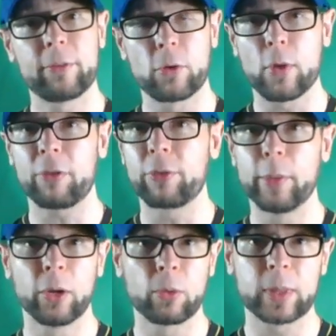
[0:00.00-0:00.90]
if you're not
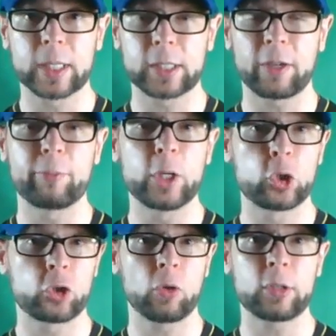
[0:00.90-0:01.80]
familiar with this stuff, be
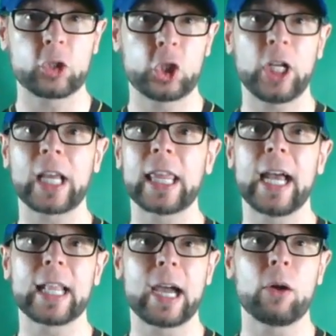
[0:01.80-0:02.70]
sure to check
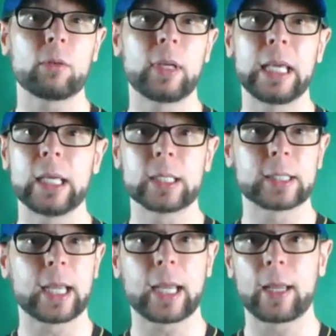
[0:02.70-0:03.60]
that out. He
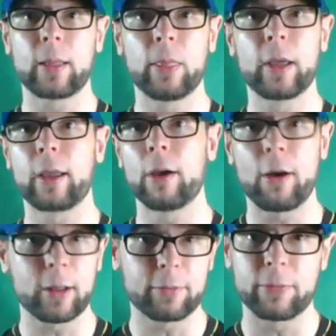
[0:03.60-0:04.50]
is like the
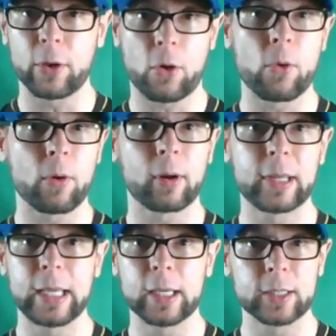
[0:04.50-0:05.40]
god of the
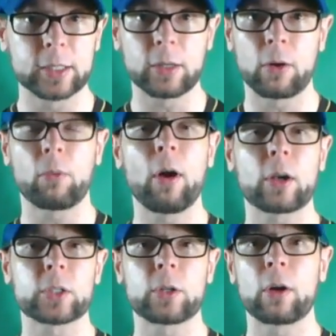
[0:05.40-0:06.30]
core. He is a
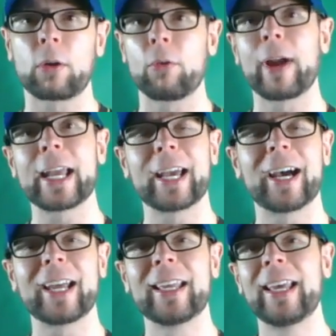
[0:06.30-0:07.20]
rock star, great
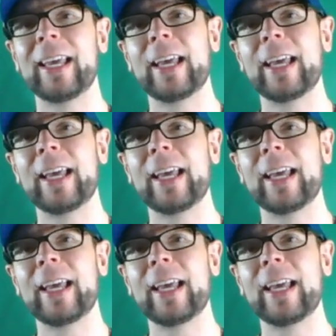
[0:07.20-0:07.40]
guy.